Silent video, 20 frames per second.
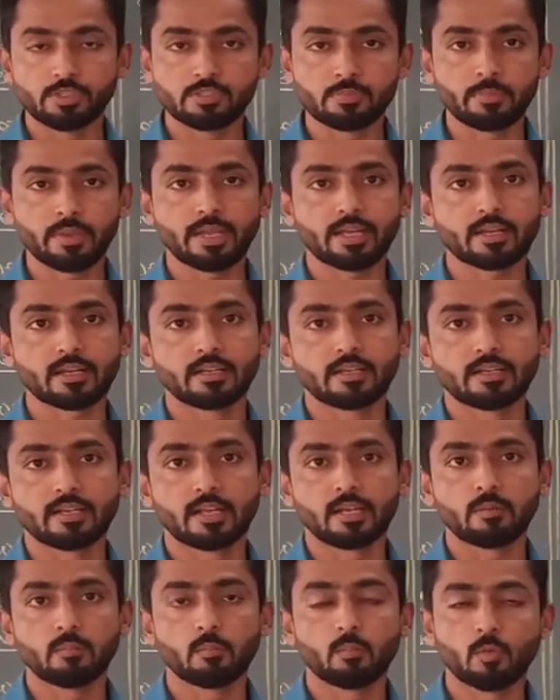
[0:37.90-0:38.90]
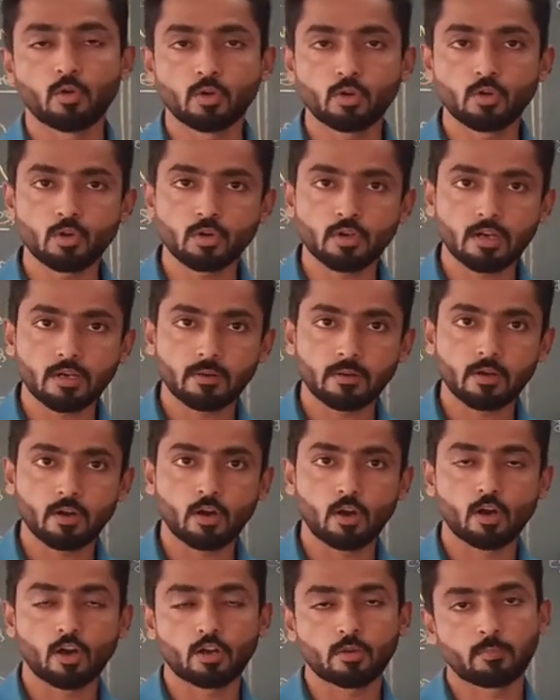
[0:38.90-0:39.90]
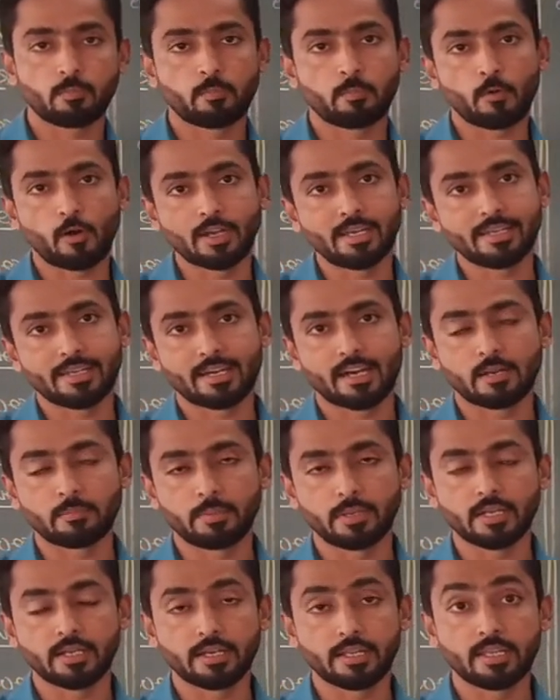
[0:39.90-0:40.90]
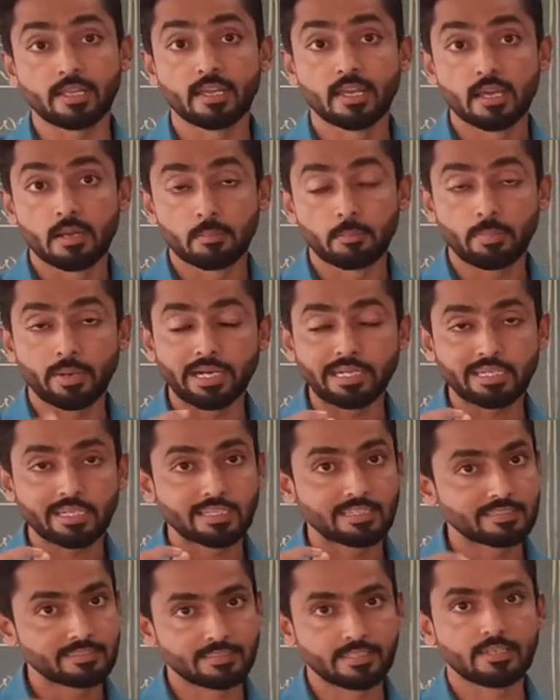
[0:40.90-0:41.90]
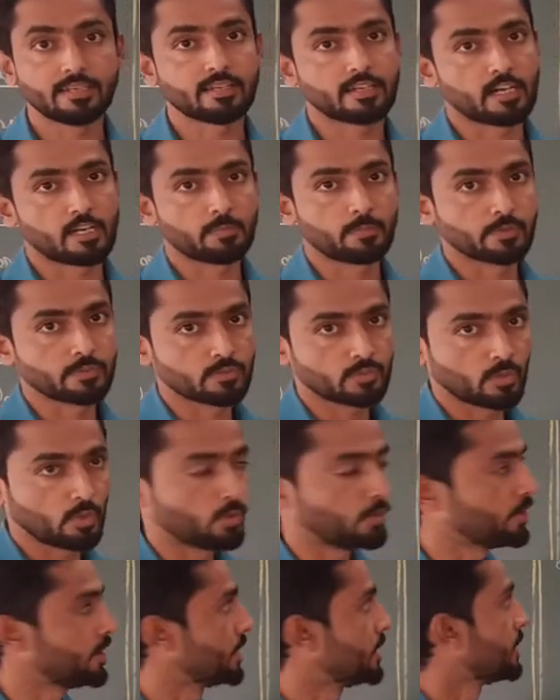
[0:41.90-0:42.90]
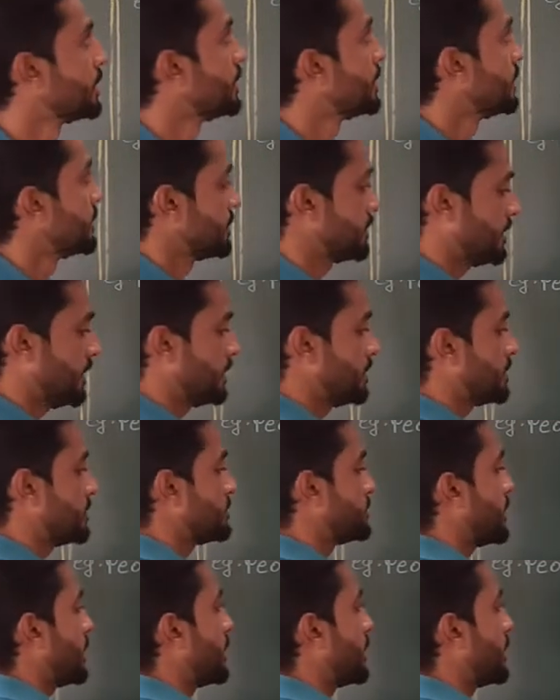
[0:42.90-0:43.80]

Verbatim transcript: which may contain mono or polycarpillary but syncarpous ovary. Then the